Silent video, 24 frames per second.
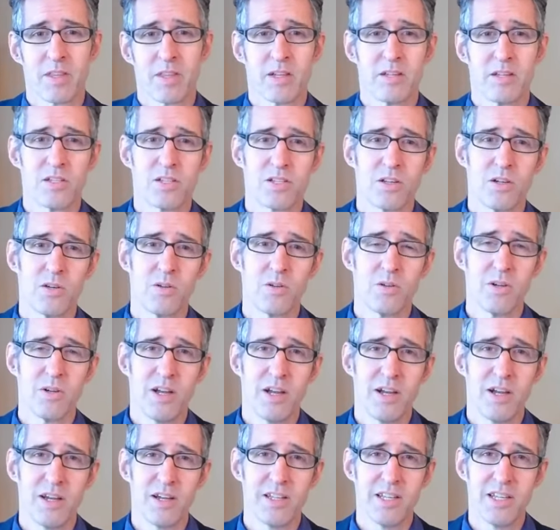So
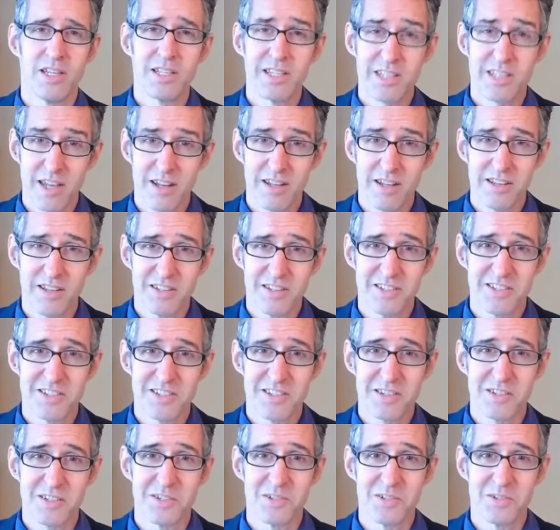uh, let's get
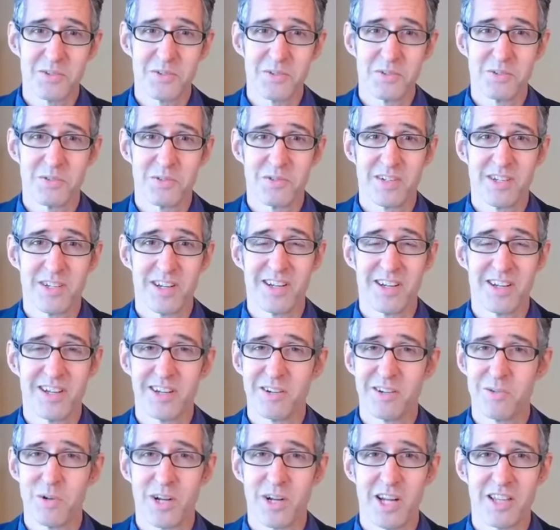into uh,
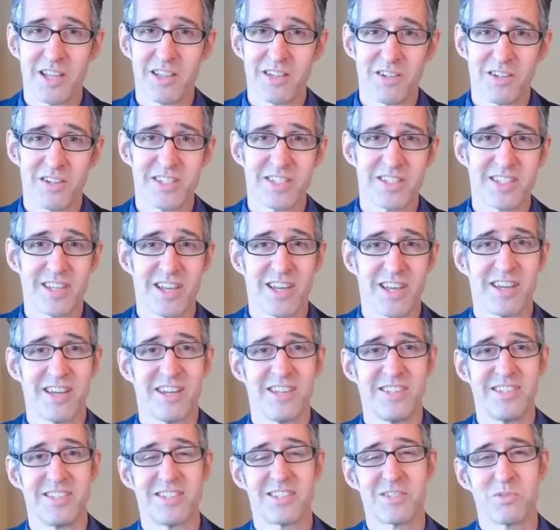what I learned
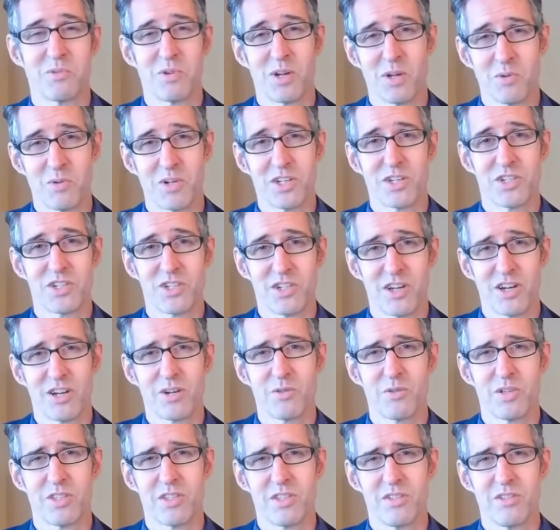and what I want to share
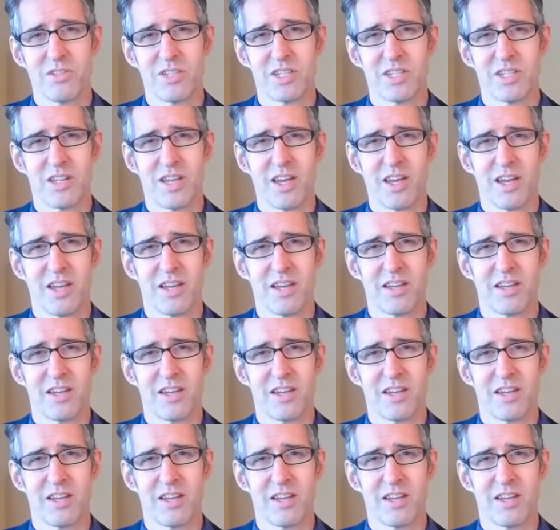with you today.